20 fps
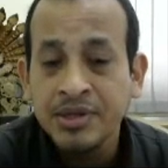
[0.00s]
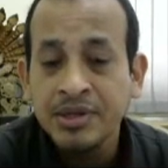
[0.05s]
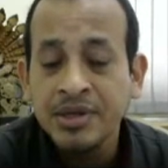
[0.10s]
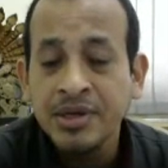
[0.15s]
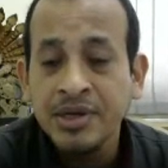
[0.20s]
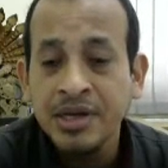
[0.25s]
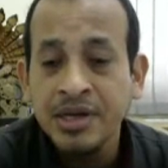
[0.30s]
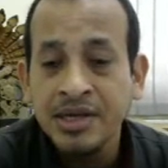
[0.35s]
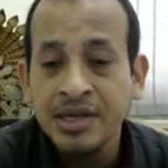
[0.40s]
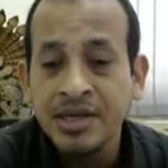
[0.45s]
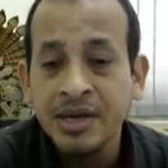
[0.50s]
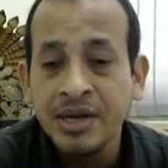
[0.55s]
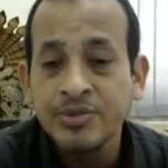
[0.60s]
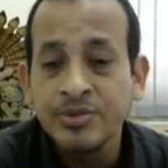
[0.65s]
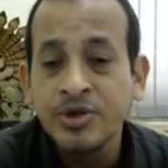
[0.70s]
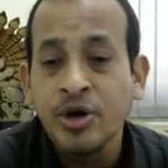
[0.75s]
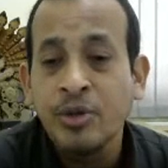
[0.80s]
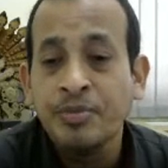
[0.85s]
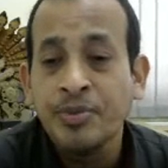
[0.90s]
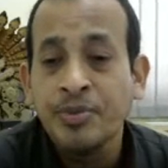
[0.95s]
in
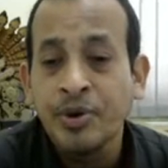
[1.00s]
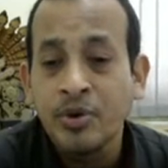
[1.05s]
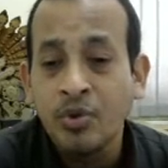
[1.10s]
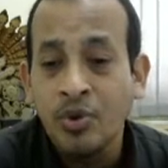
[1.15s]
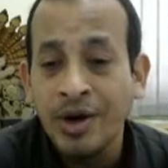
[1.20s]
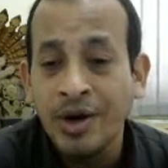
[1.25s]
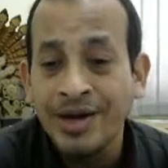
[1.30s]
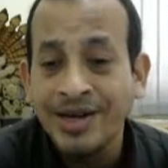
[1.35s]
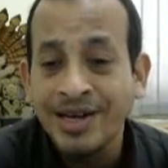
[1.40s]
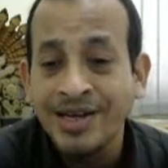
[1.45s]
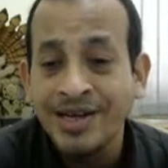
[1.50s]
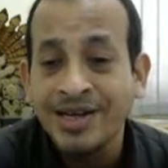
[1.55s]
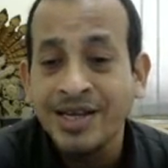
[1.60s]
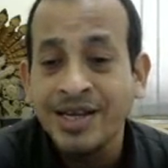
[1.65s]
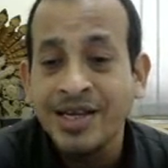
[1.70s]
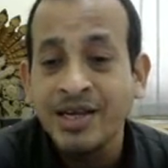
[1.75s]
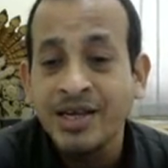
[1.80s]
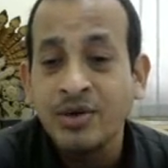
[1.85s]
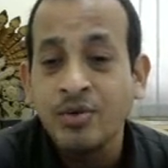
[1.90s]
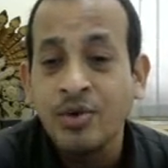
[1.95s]
terms of
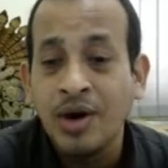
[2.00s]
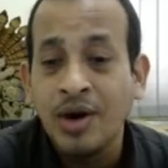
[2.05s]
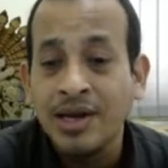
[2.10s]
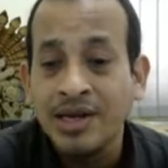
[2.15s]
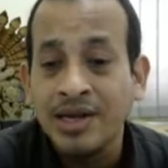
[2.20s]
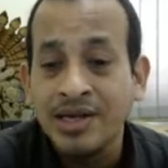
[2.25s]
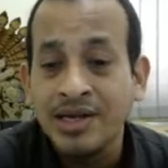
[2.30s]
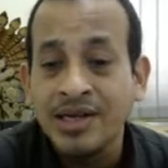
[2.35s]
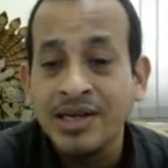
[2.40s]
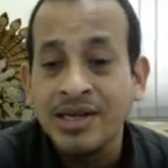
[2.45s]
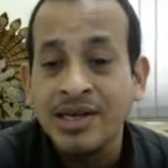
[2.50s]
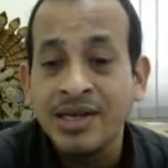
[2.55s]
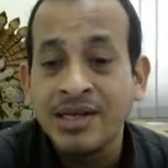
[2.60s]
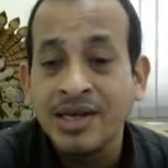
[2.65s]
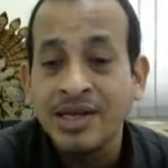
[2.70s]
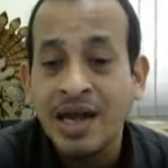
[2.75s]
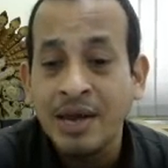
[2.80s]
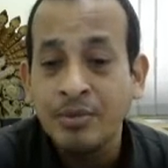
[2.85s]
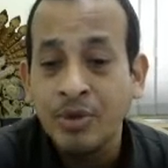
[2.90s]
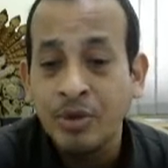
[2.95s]
quantity, quality,
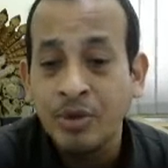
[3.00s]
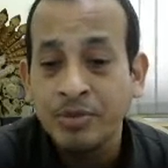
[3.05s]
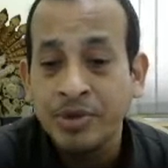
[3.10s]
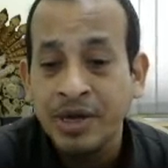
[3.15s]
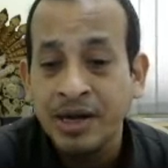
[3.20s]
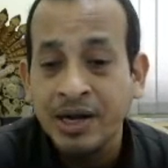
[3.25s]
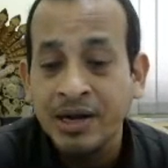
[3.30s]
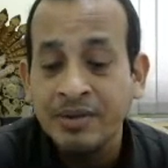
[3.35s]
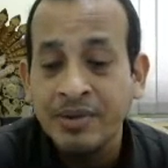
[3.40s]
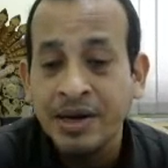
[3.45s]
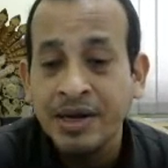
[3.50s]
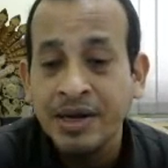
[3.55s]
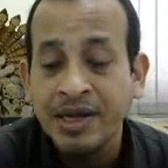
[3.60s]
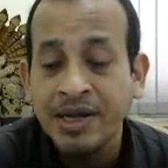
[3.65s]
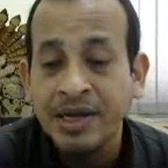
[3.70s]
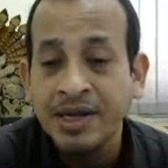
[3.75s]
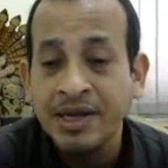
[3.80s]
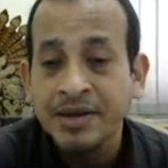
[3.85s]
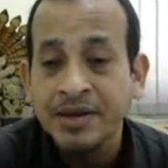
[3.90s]
time of delivery.